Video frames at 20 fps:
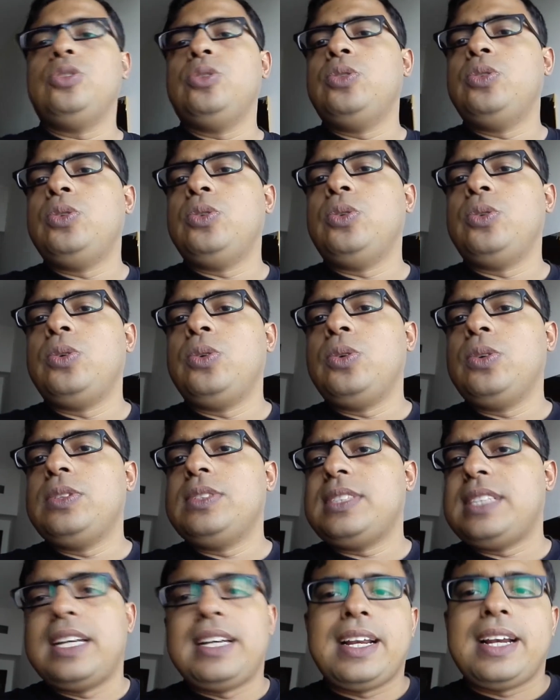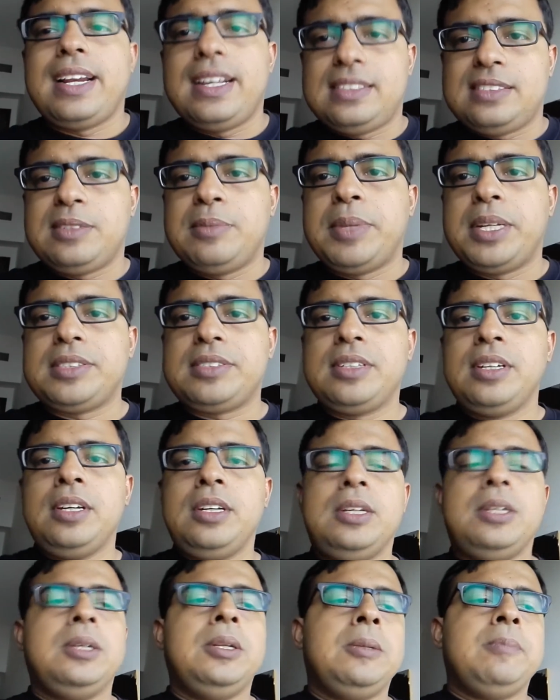to send an SMS.
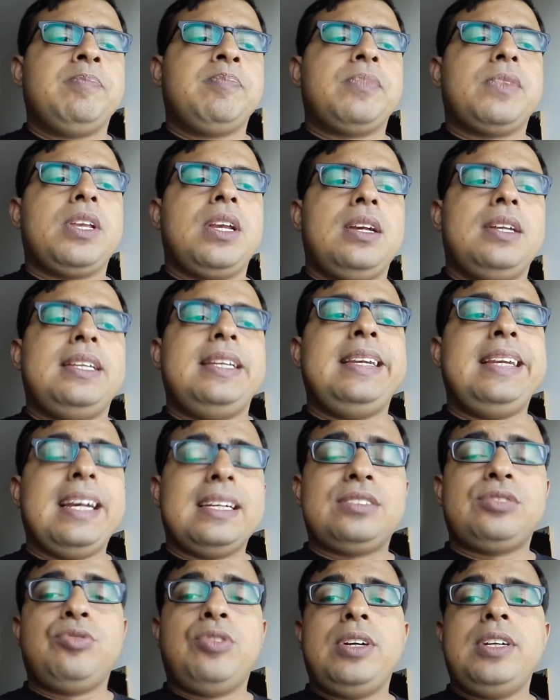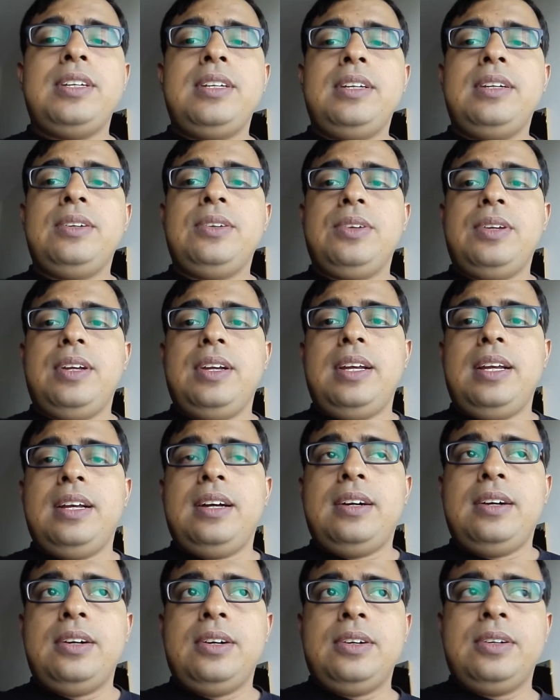Next one
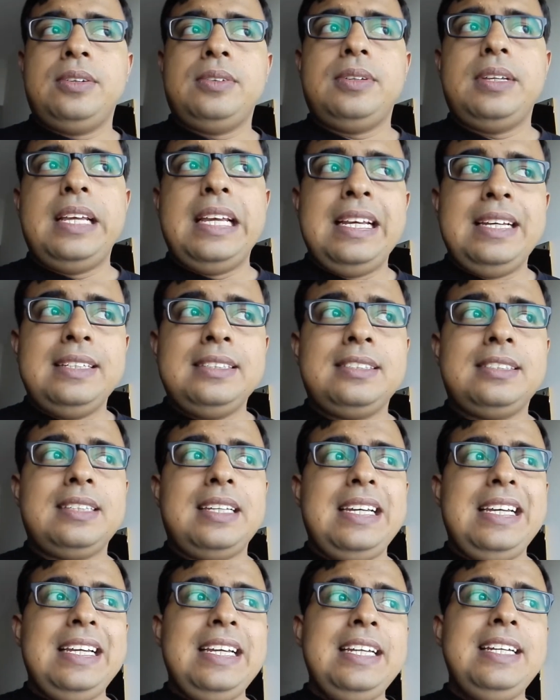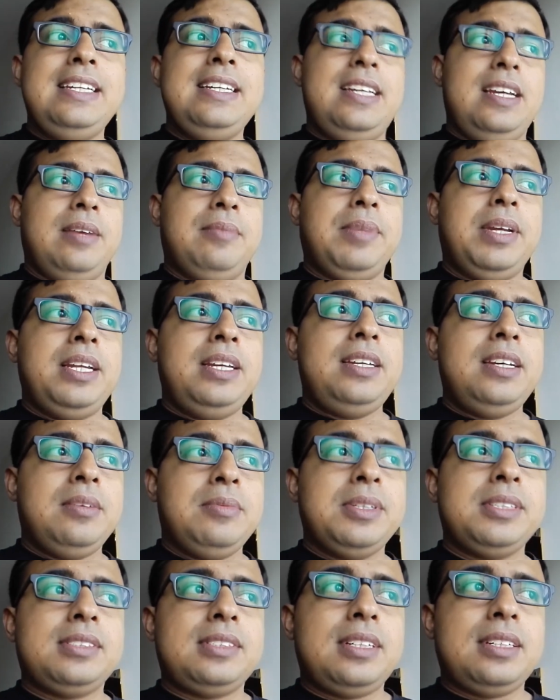is EDM.
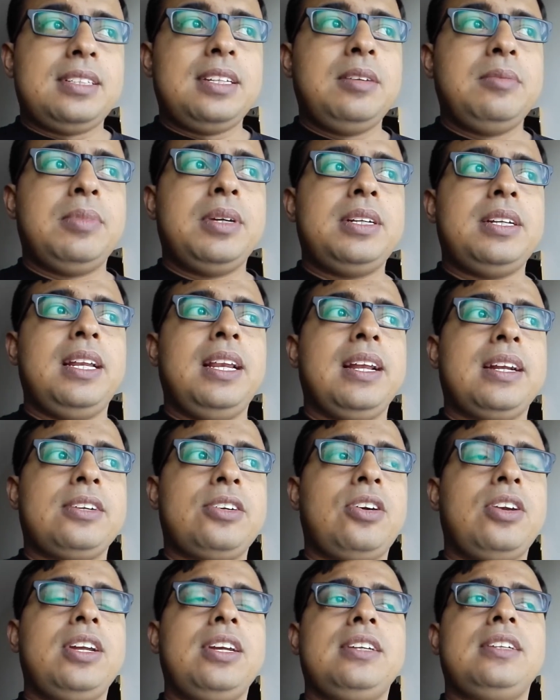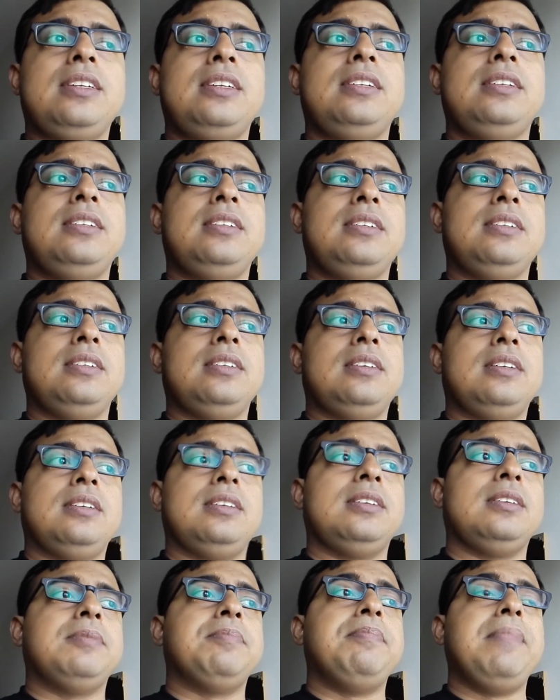EDM is nothing but electronic
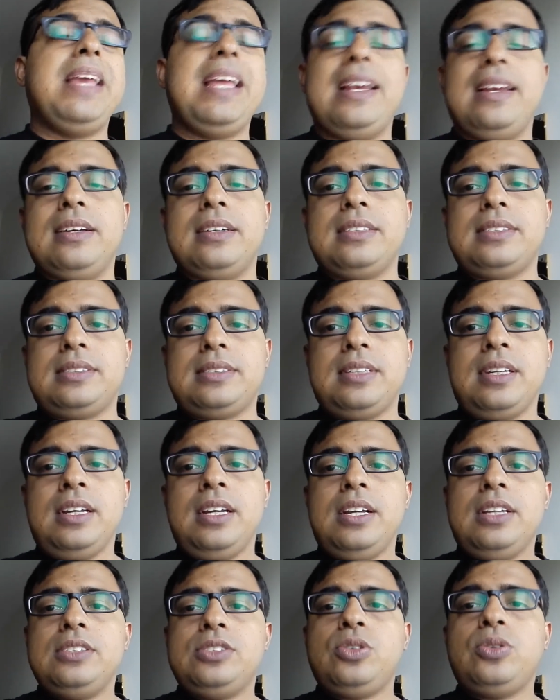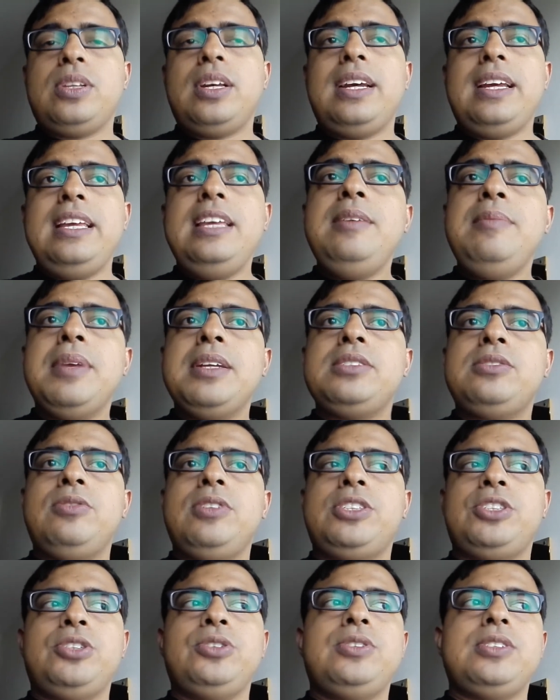mailers. So the emails
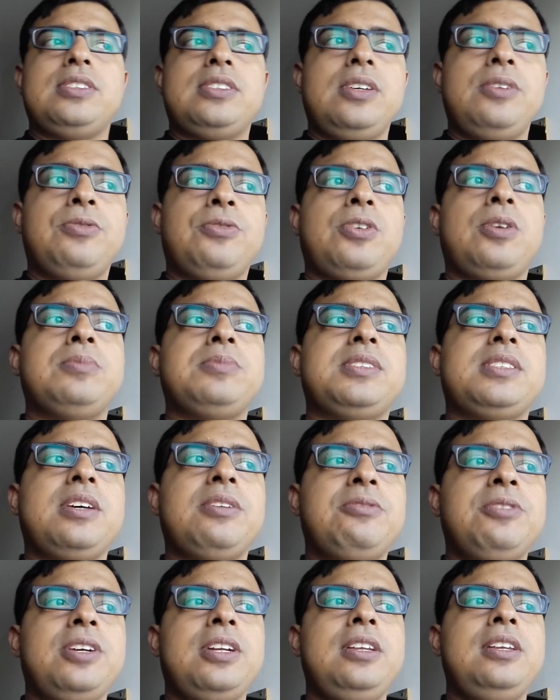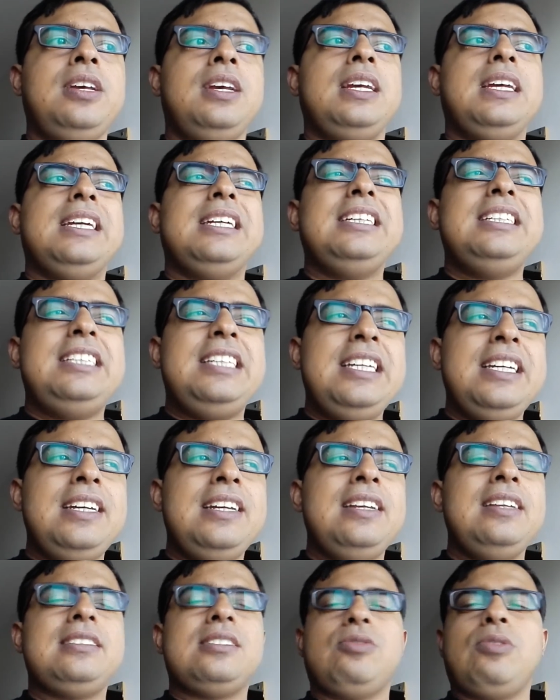which you receive from several
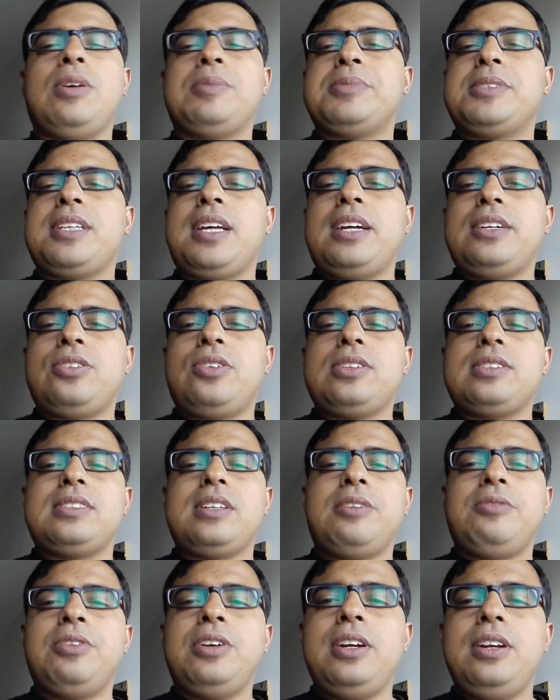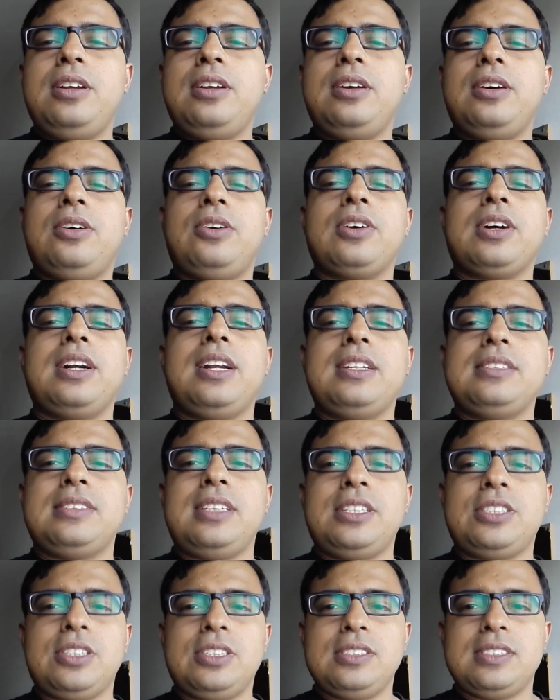deals website or several
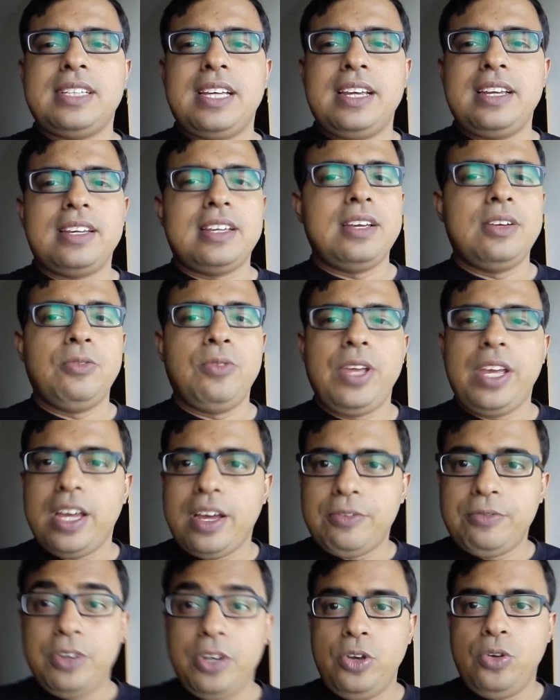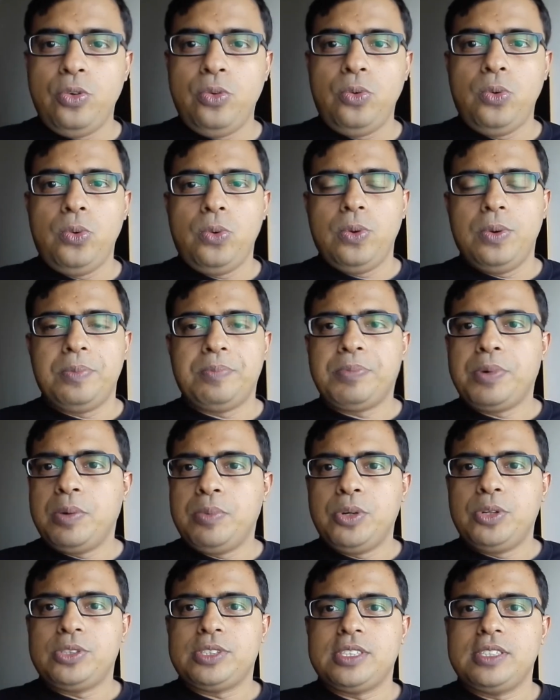organizations saying we have new
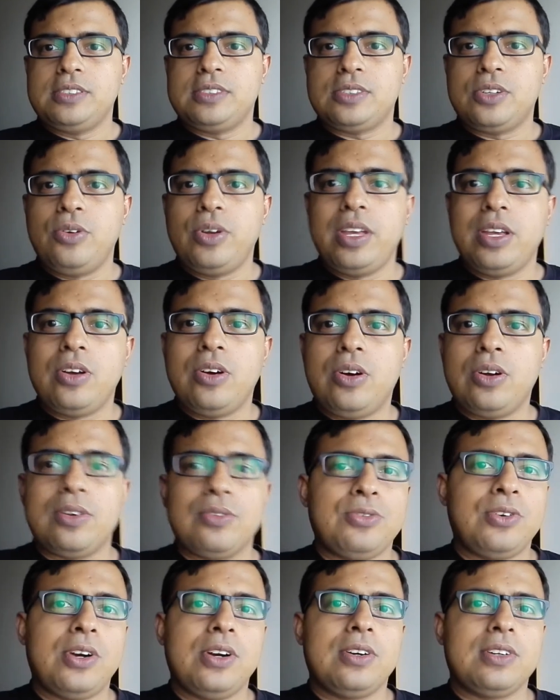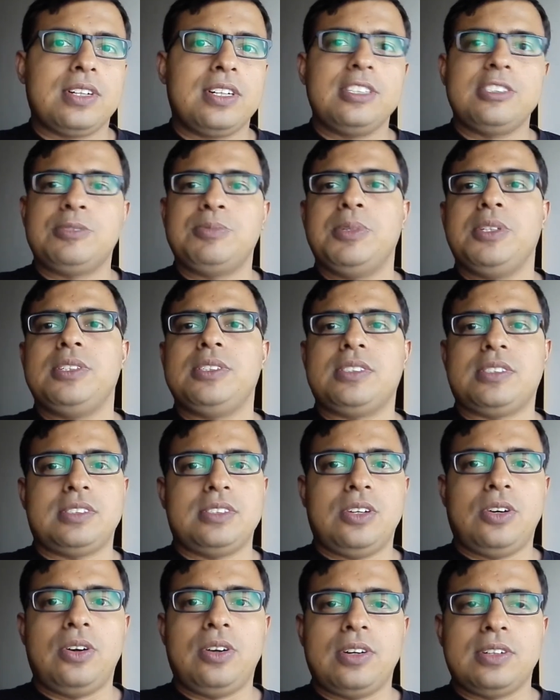promotions going on for
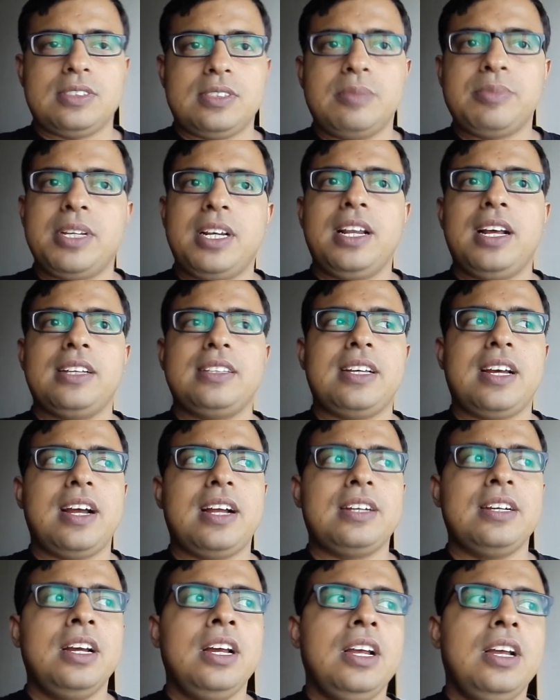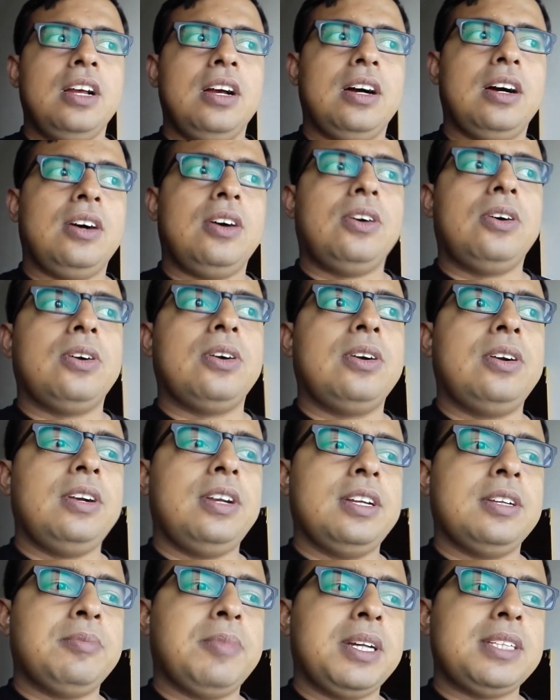Christmas or something like that, or
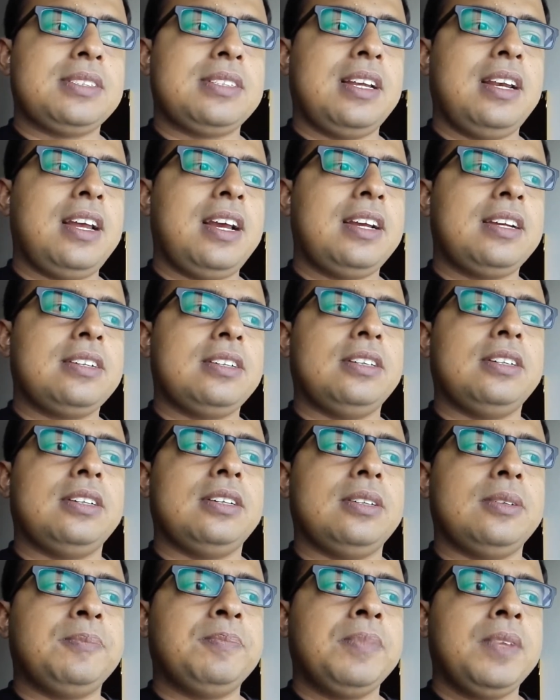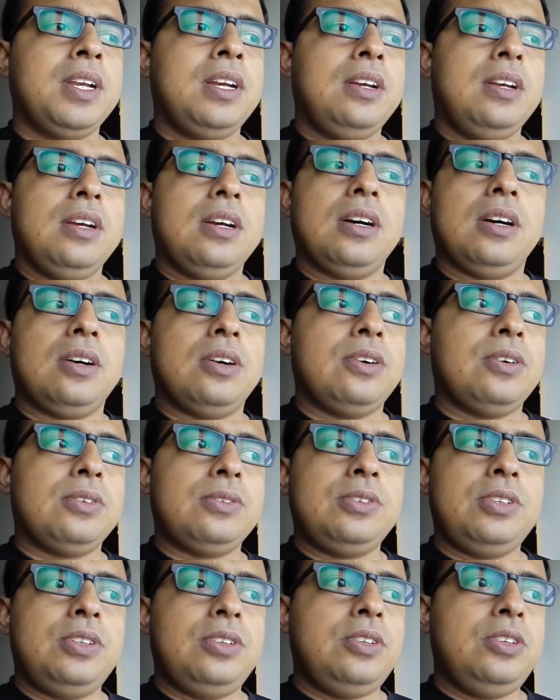it might say like
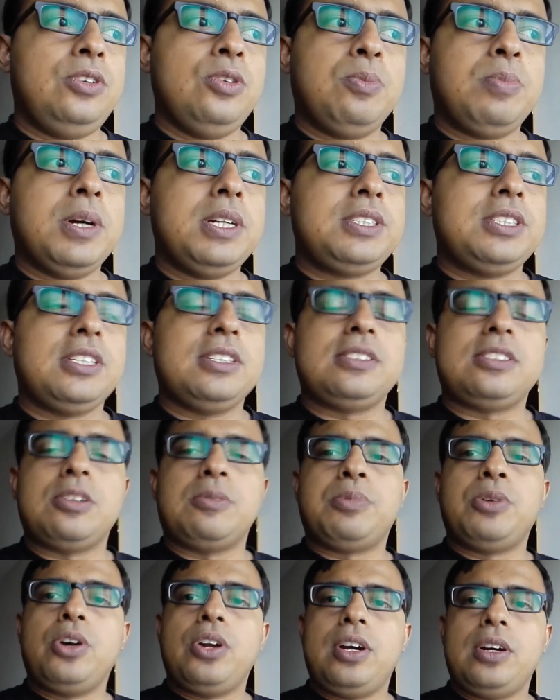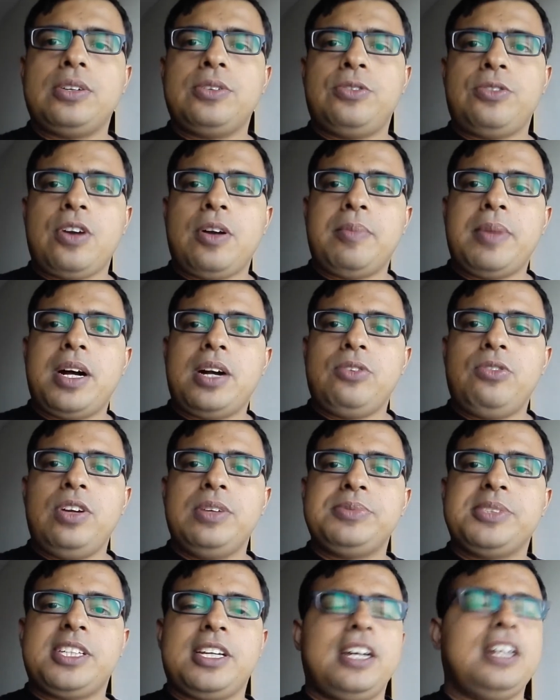you purchased a product from our
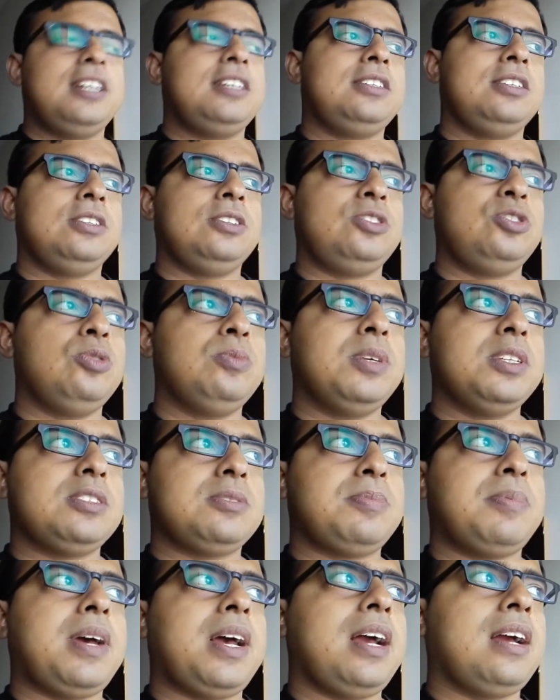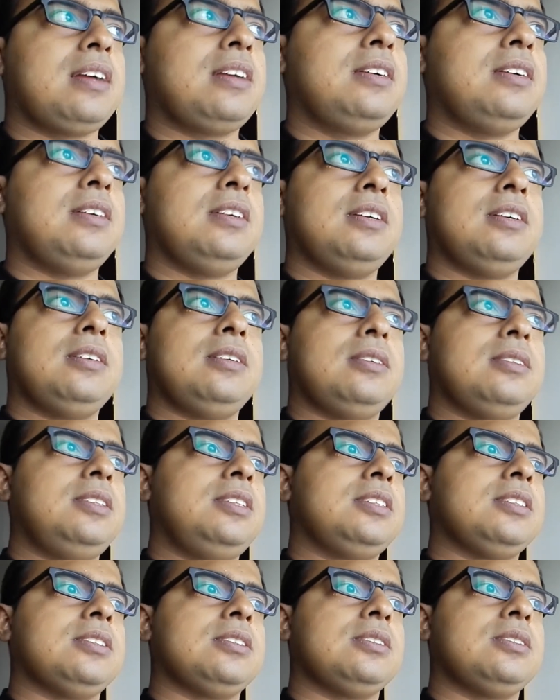website 2 months back, and